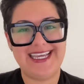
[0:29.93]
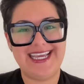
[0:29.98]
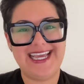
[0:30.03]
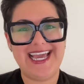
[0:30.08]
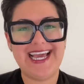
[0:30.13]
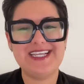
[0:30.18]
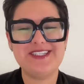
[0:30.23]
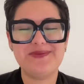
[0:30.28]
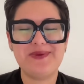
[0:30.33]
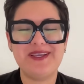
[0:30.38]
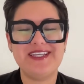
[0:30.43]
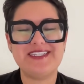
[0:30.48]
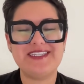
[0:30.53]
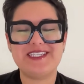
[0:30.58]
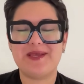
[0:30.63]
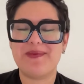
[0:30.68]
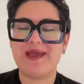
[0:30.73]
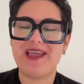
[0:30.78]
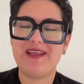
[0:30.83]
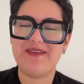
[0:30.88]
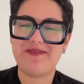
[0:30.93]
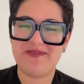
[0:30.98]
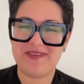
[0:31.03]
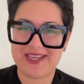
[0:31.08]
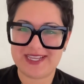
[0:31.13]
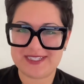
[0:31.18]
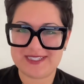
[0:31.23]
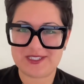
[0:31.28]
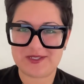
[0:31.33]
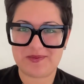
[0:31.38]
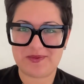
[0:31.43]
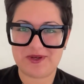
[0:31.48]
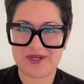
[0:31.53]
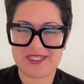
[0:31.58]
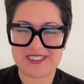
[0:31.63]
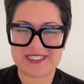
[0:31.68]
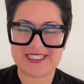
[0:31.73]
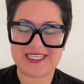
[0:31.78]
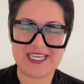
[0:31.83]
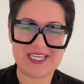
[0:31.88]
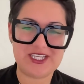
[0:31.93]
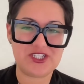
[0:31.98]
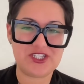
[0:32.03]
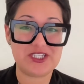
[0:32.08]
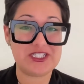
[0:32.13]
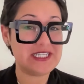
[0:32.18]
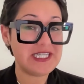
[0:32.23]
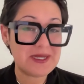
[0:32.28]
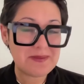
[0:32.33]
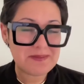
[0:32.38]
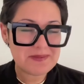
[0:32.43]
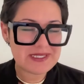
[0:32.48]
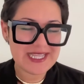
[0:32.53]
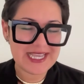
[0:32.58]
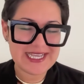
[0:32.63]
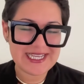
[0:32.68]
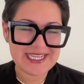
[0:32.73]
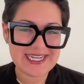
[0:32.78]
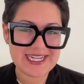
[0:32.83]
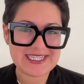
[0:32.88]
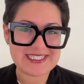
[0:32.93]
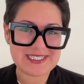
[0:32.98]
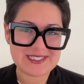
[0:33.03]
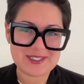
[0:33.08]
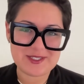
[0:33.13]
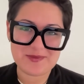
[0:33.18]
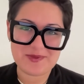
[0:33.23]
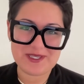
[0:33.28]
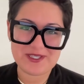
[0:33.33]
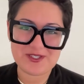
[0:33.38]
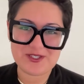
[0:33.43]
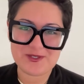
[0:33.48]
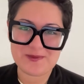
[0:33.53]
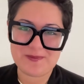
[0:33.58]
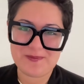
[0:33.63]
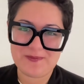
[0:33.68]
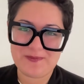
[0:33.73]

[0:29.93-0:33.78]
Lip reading: as well as some advanced pronunciation tips like connected speech.